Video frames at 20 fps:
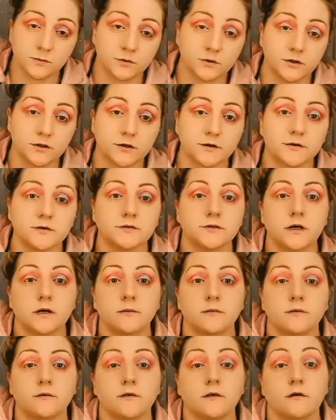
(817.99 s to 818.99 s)
putting in the
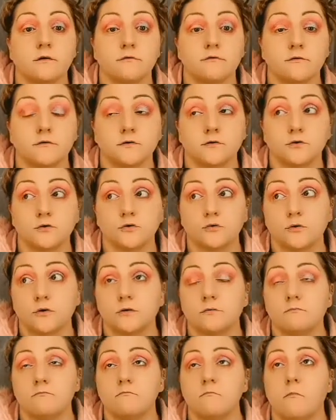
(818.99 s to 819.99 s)
time and the effort to do
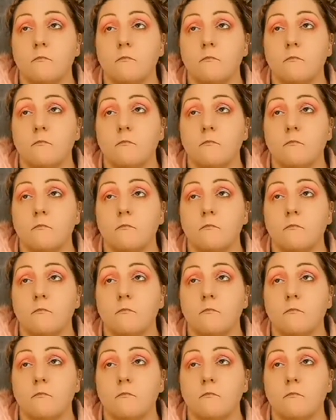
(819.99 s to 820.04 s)
it,